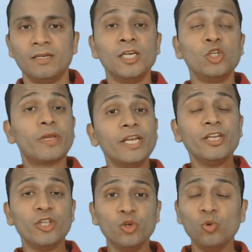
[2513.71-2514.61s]
You can
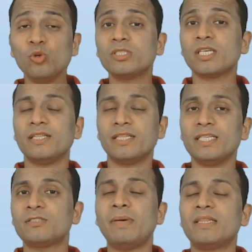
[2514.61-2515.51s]
use
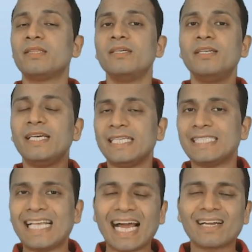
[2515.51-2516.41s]
this method
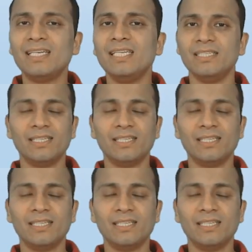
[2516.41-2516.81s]
exactly